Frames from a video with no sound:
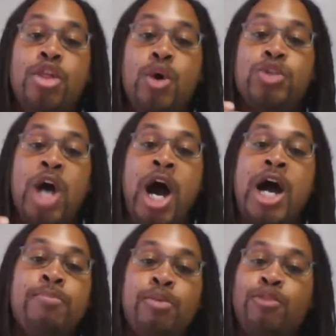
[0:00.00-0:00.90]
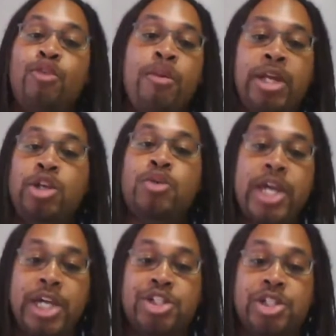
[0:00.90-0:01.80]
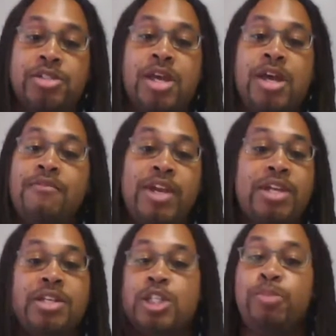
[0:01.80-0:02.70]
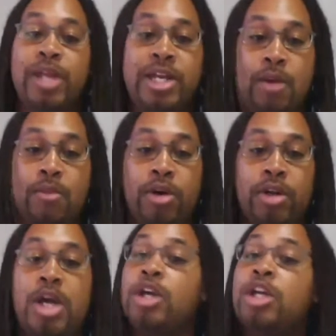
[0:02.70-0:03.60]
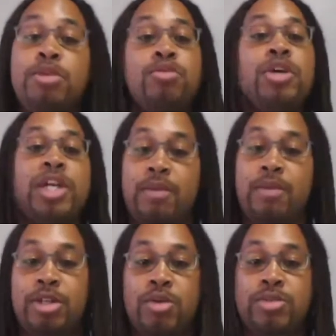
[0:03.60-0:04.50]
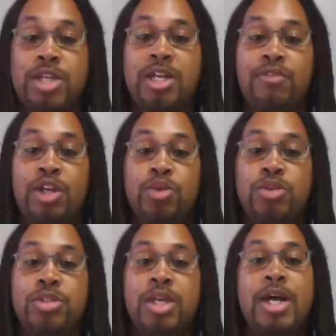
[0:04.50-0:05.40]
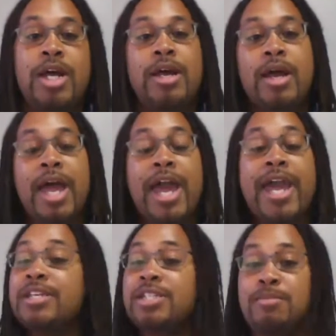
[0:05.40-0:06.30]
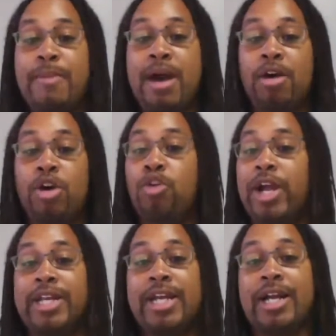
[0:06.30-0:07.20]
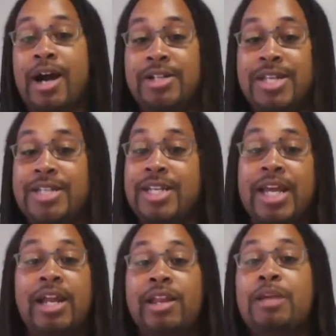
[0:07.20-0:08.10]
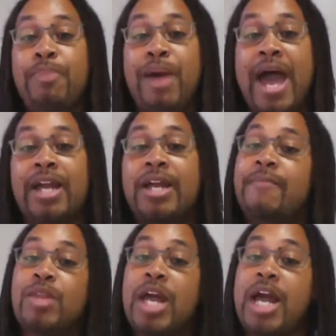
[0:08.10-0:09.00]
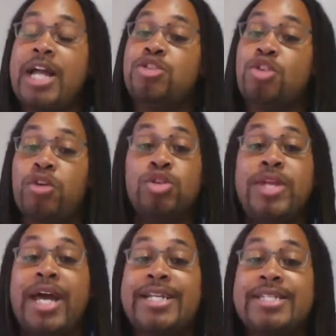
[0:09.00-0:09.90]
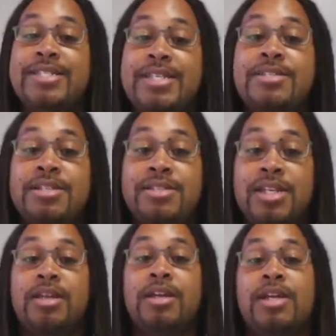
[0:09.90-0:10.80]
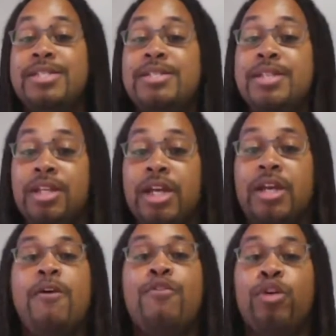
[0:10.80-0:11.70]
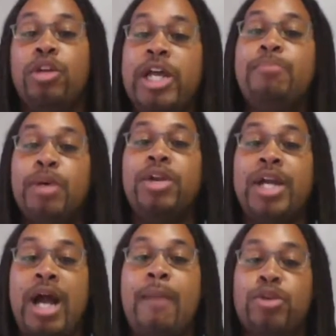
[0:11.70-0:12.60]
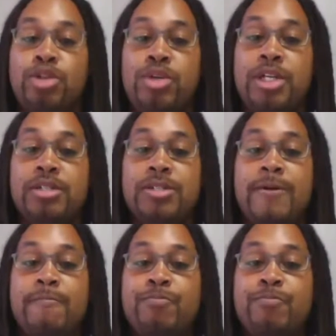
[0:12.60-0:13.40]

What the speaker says: those high-performing locations via the display network, communicate with those individuals, ask them about creating content to get a link back, and start to do that consistently for link building opportunities.